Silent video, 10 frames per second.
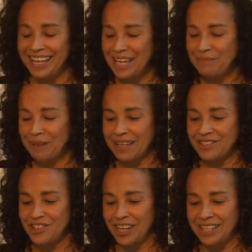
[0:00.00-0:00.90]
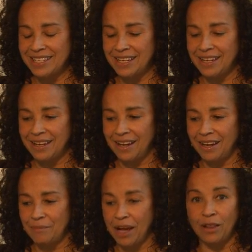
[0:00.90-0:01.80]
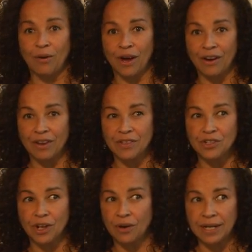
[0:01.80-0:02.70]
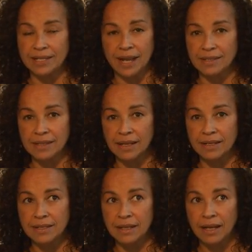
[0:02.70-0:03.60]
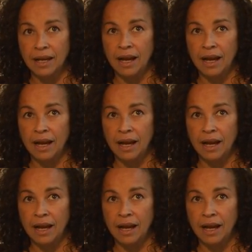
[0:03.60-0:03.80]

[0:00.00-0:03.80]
He plays JD, my lawyer in the show, and he's excellent.